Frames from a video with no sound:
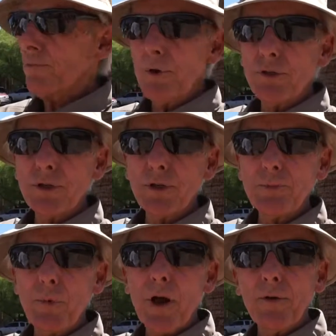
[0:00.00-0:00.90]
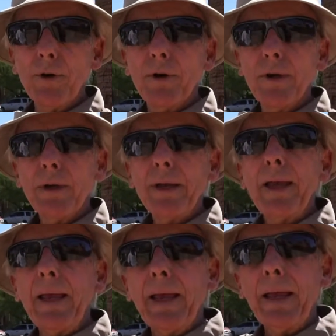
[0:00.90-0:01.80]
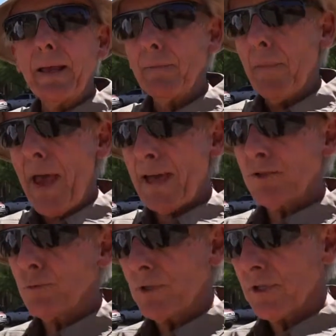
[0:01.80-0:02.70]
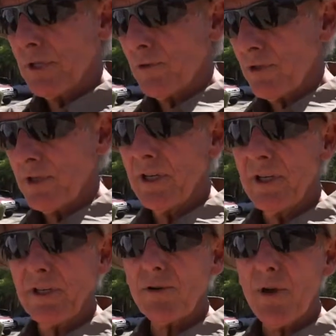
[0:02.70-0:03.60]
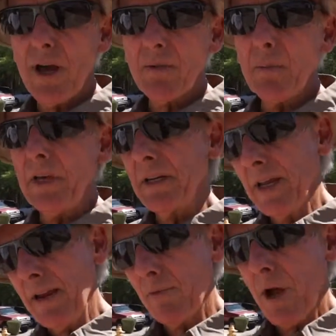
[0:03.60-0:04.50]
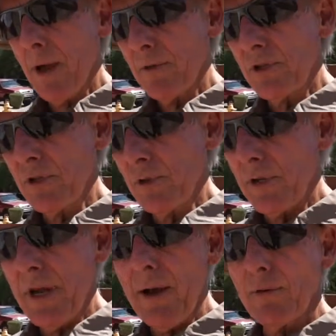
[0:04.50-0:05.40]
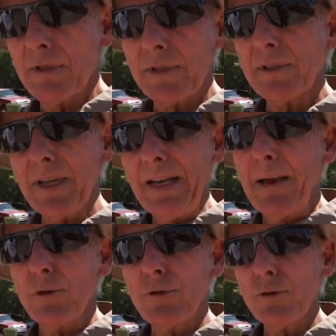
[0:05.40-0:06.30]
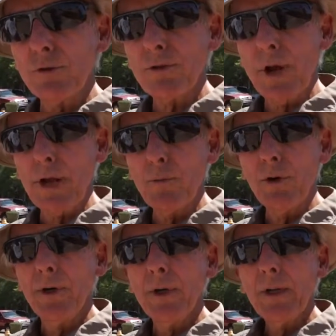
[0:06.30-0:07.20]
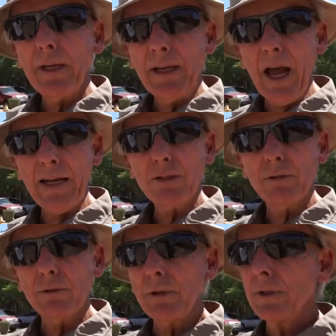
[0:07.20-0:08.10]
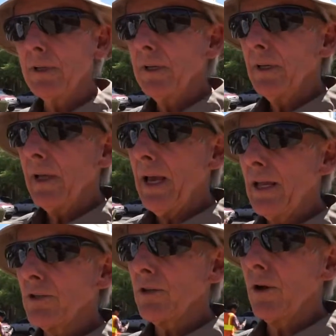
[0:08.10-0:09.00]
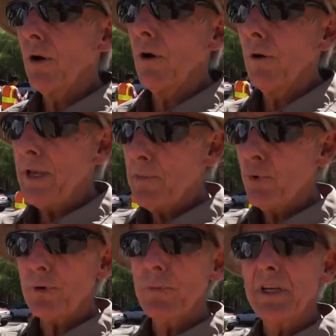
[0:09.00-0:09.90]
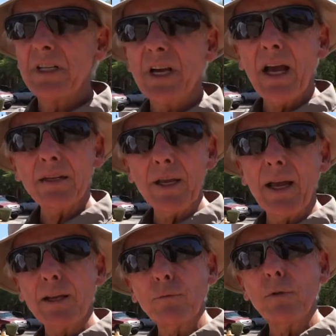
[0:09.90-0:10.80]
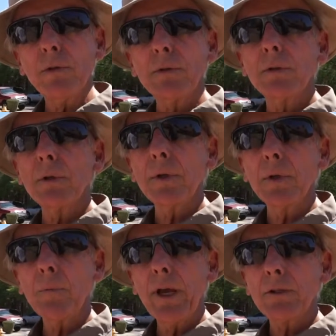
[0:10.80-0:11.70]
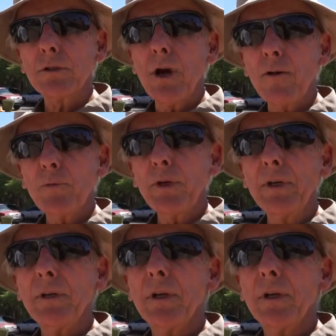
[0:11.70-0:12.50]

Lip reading: Richard's brother. And Max was interested in astronomy, and Dave Robbins knew that I was an amateur astronomer in high school. And so he put me in contact with Max Kaufman,